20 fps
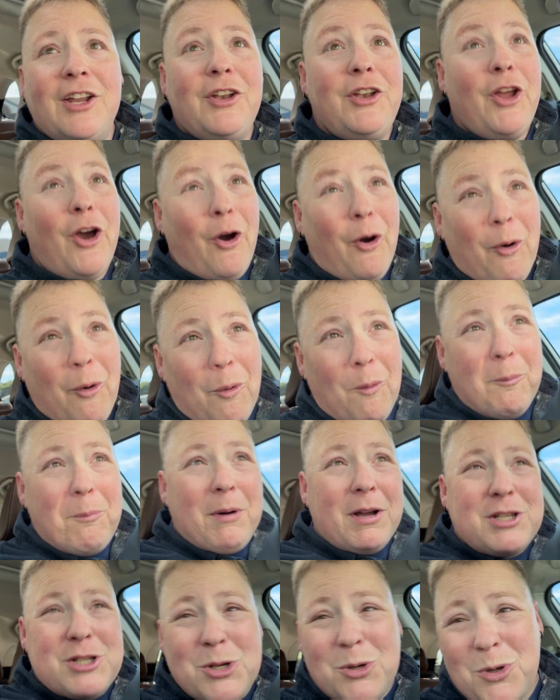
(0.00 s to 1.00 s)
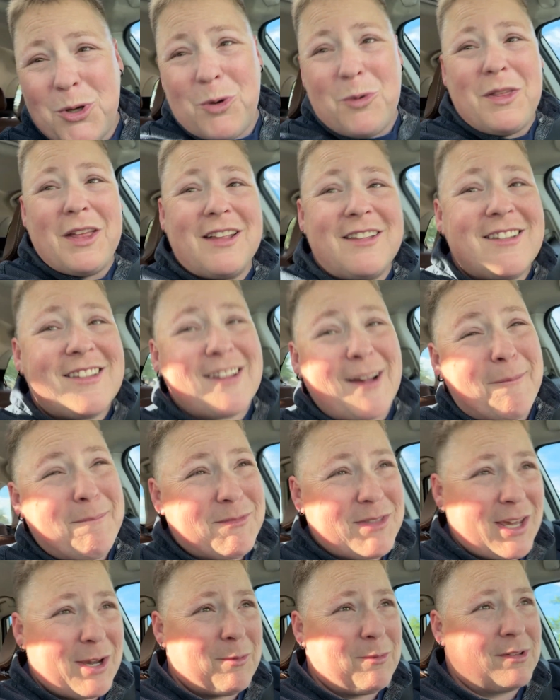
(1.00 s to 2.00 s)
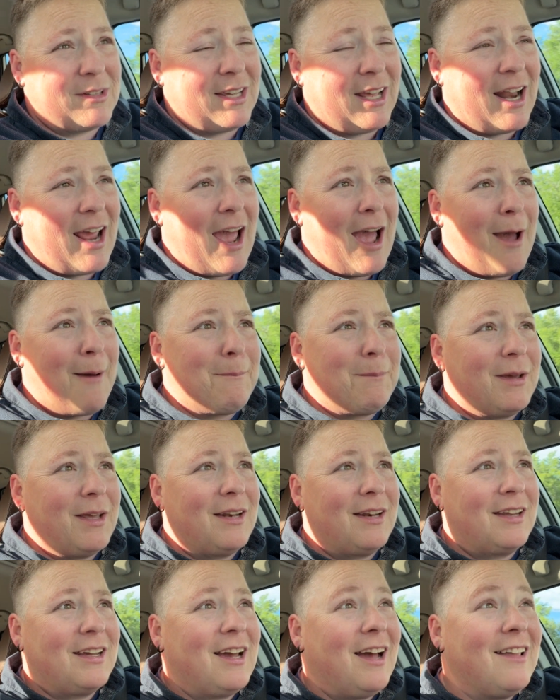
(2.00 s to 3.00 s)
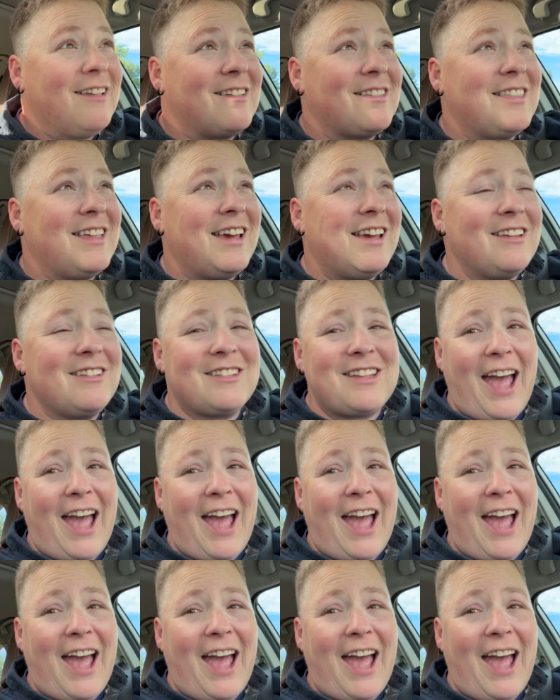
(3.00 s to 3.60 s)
No, but you knew that something was going to happen, because things